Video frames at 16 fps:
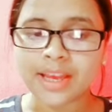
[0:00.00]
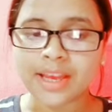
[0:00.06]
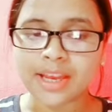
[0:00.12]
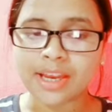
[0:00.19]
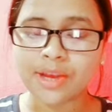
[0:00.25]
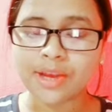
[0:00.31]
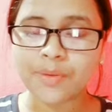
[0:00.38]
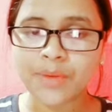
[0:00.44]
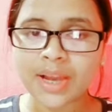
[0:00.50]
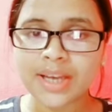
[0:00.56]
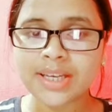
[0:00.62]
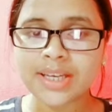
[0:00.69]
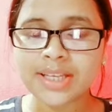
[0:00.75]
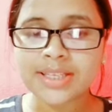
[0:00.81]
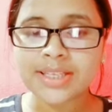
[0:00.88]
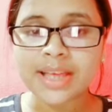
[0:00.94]

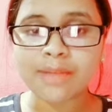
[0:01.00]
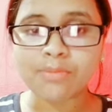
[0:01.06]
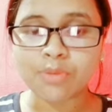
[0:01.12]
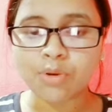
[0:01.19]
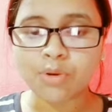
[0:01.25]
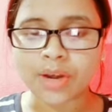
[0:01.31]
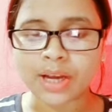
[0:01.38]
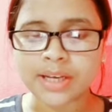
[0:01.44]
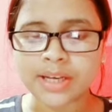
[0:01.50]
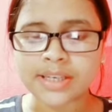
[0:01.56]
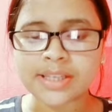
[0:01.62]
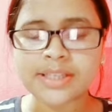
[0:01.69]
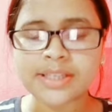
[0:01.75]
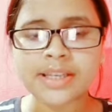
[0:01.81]
inequalities and pluralities.